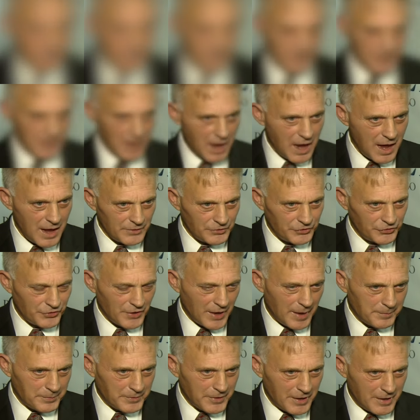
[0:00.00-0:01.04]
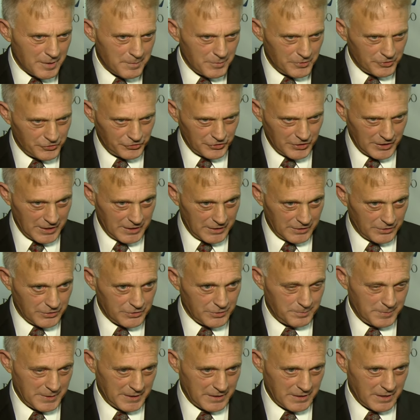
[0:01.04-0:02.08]
The concept that a machine
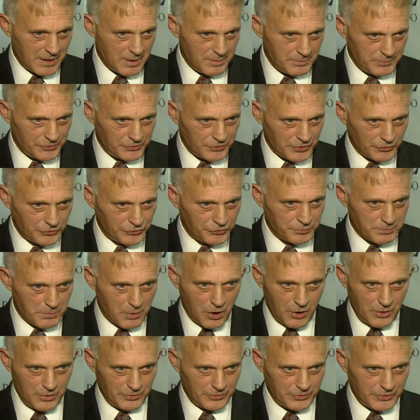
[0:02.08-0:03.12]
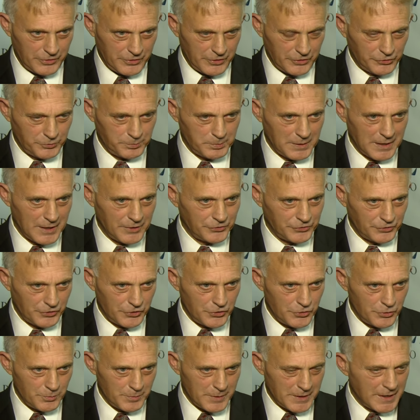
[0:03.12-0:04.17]
could become so smart to displace a
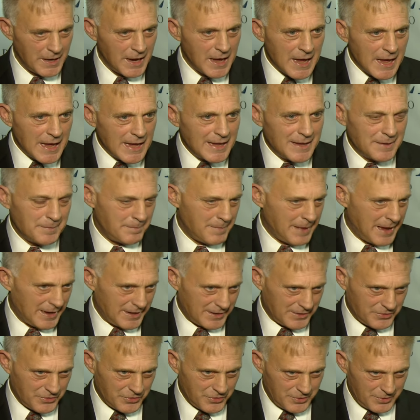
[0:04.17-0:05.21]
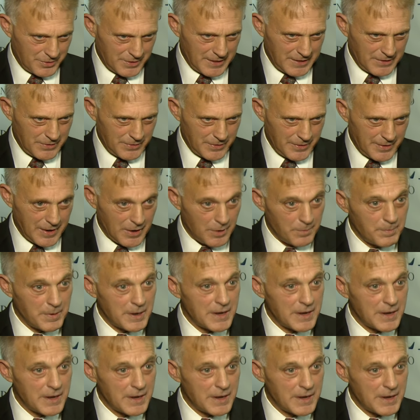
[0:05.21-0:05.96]
human, it may occur here and there.